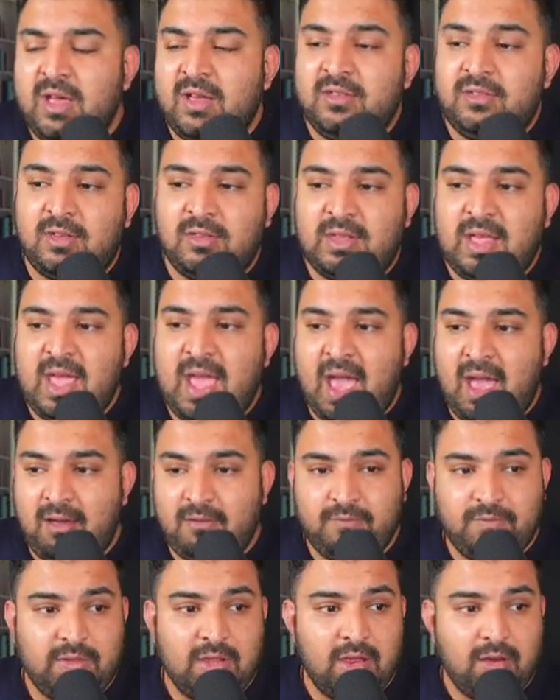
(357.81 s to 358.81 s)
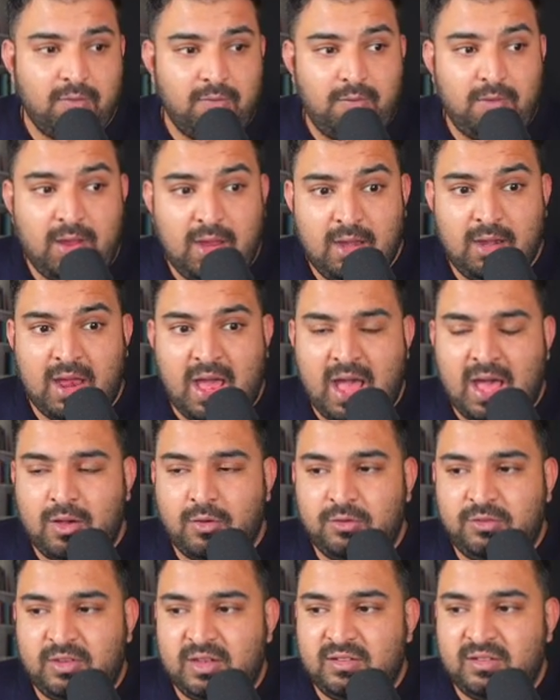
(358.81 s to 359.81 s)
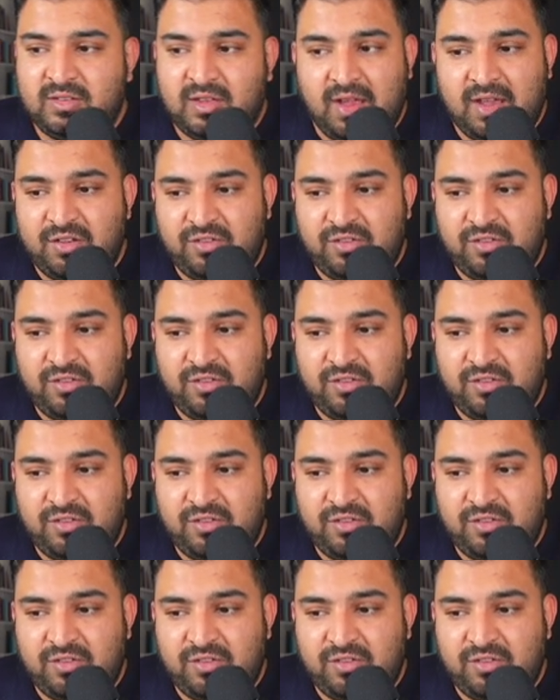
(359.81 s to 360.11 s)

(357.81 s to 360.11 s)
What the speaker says: So they have their warehouse inside